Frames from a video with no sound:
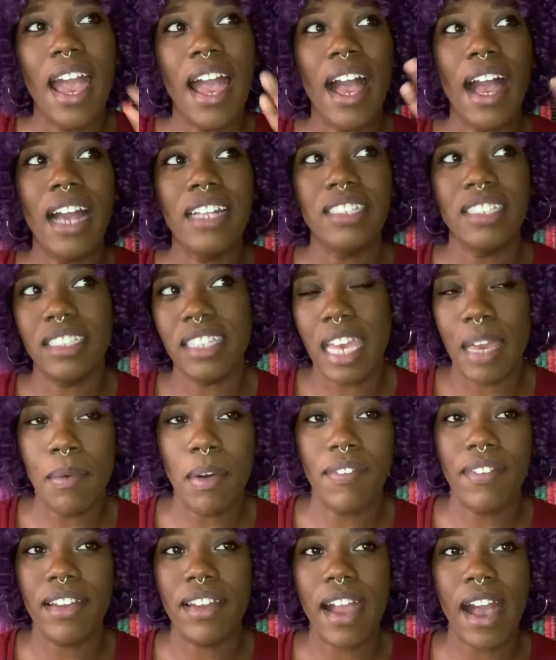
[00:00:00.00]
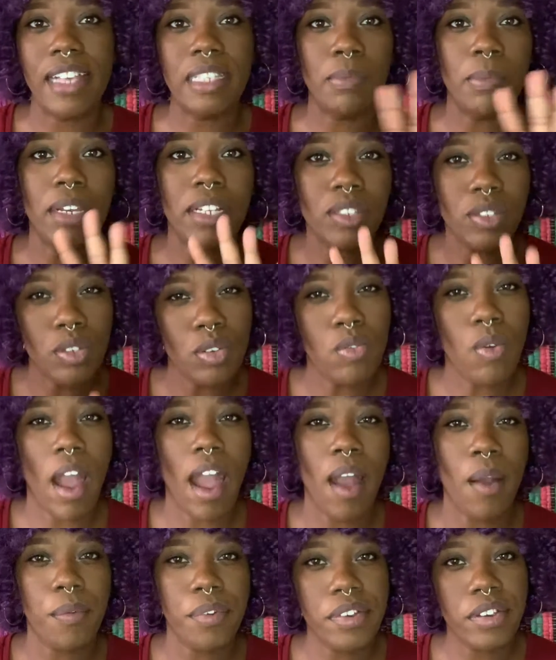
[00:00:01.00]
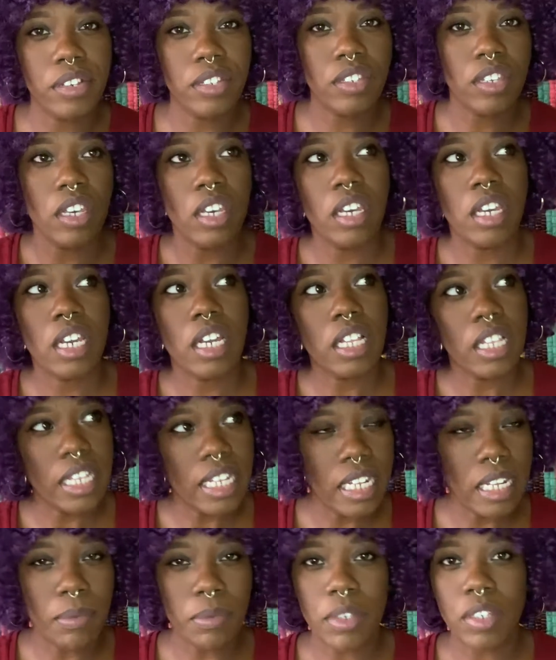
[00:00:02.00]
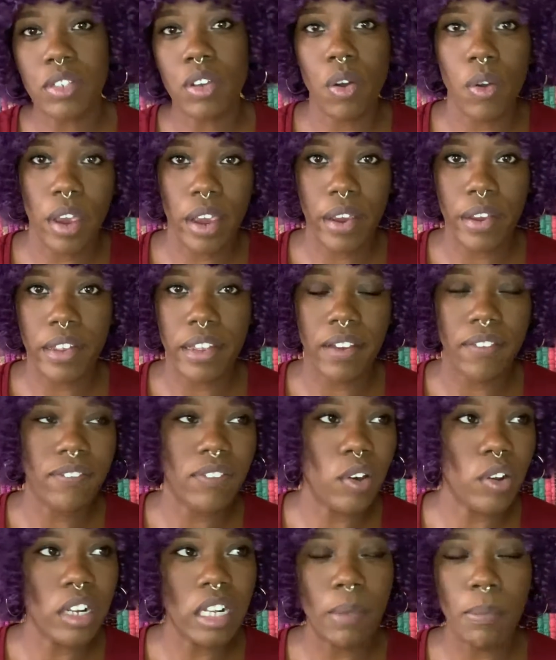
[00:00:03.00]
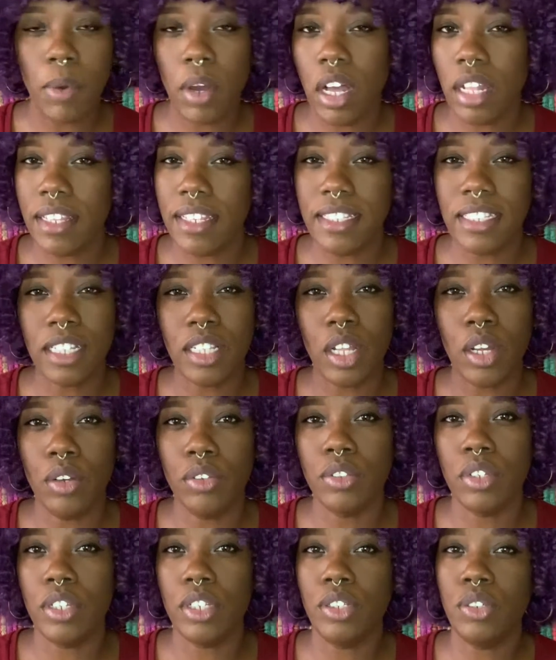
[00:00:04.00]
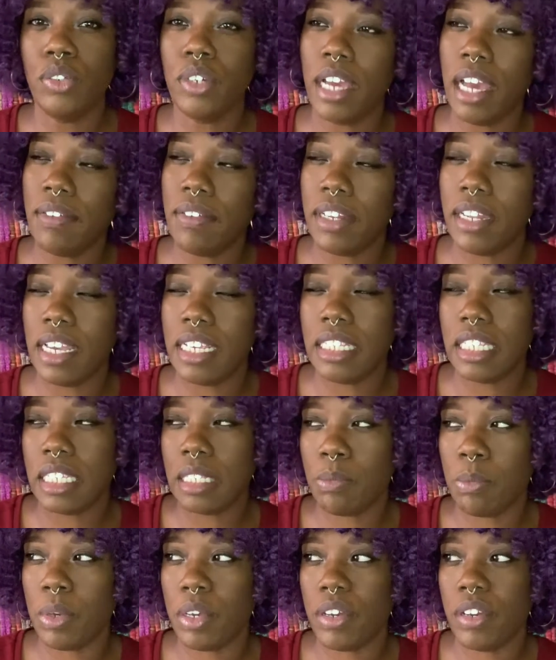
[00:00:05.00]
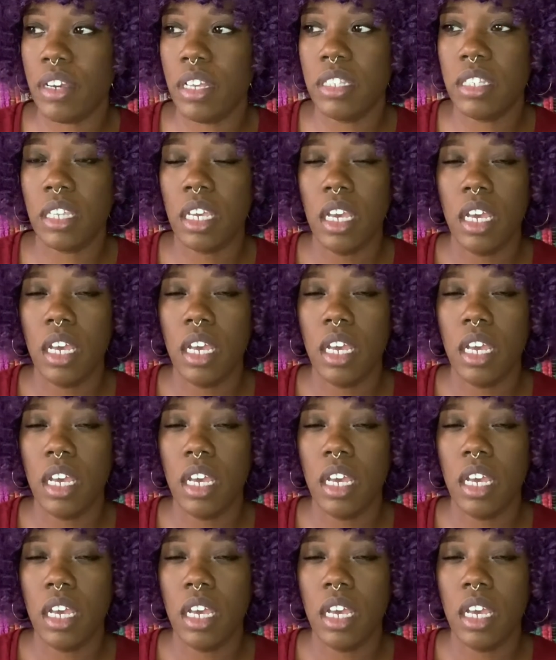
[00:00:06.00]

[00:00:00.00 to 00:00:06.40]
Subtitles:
I just came over here. I spent 2 hours cleaning up this whole area, folding up all these clothes so that you can have a nice experience.